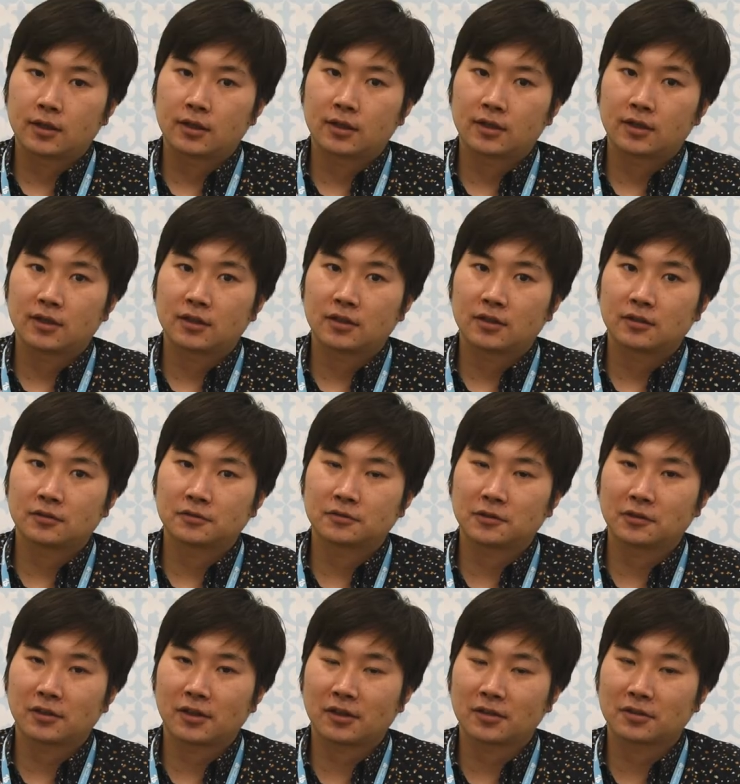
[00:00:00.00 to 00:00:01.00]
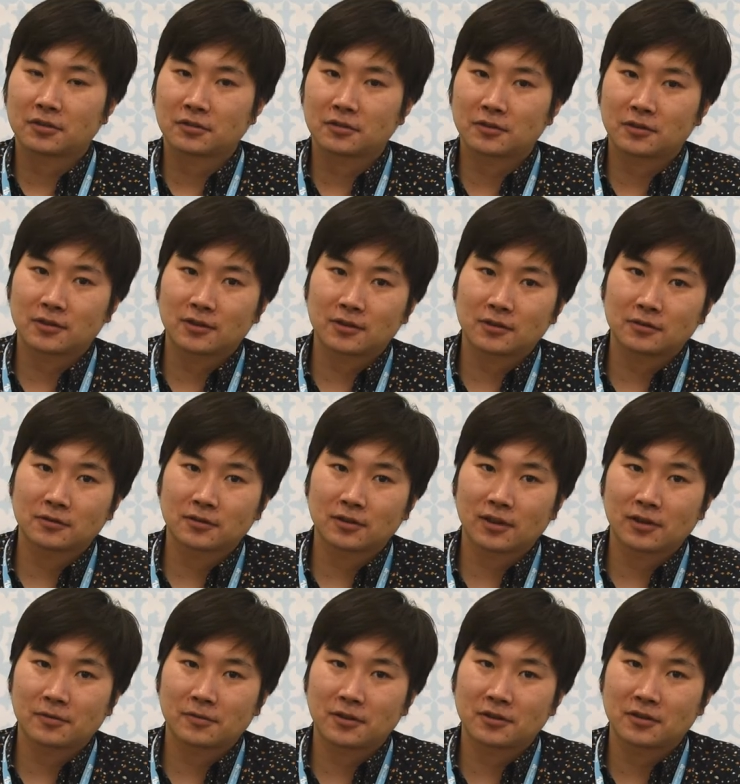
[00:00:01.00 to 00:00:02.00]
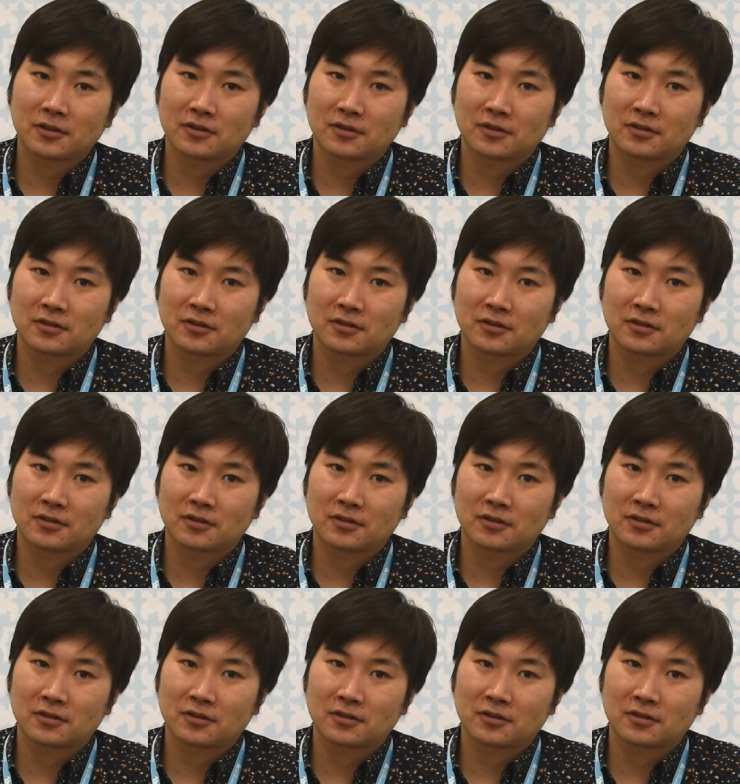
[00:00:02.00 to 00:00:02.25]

Uh, for historical typefaces,